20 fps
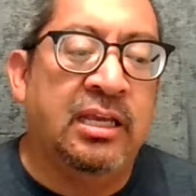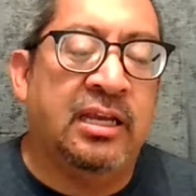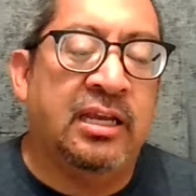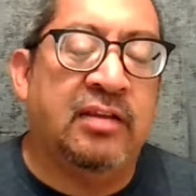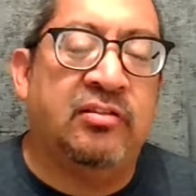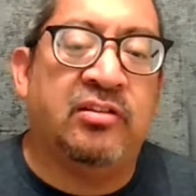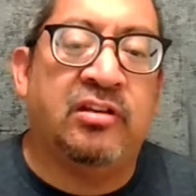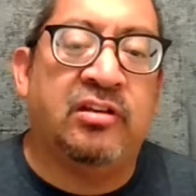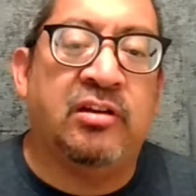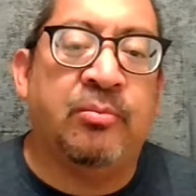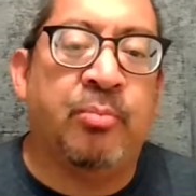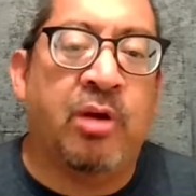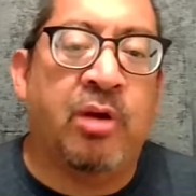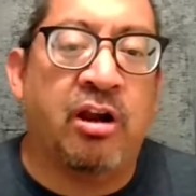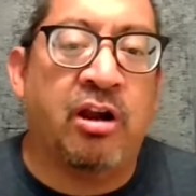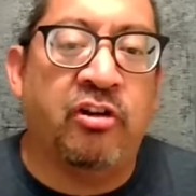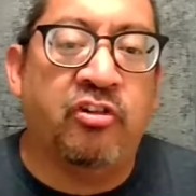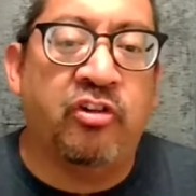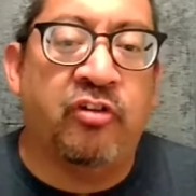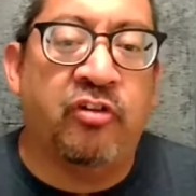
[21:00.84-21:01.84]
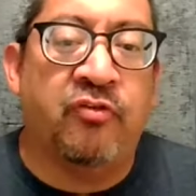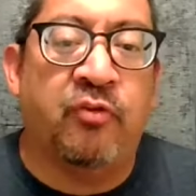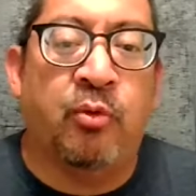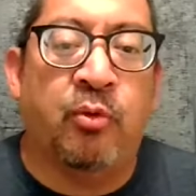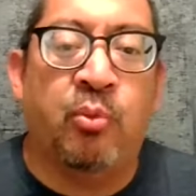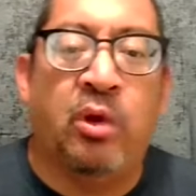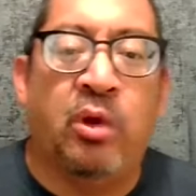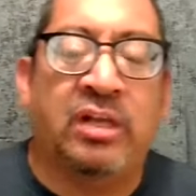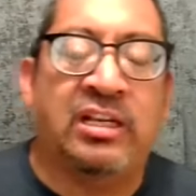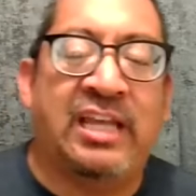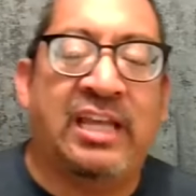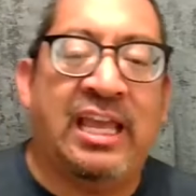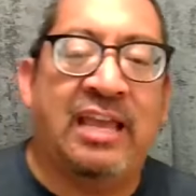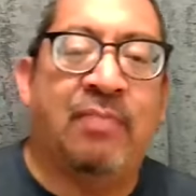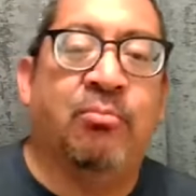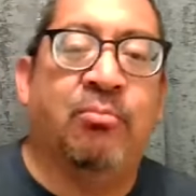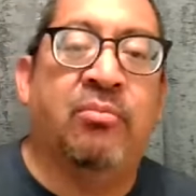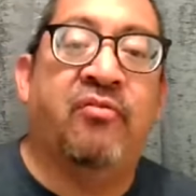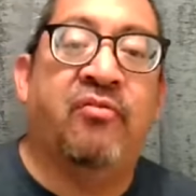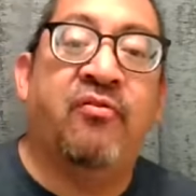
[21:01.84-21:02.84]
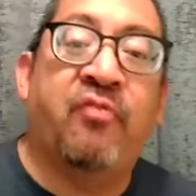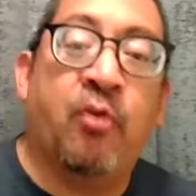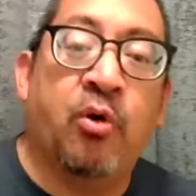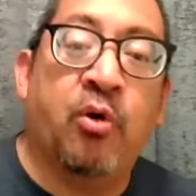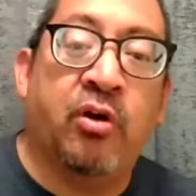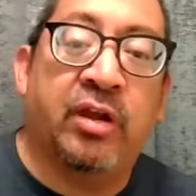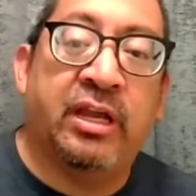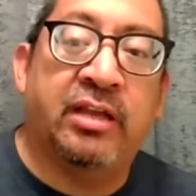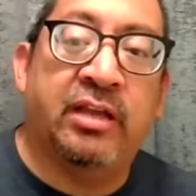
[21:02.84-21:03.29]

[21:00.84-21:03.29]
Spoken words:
is a departure from what came before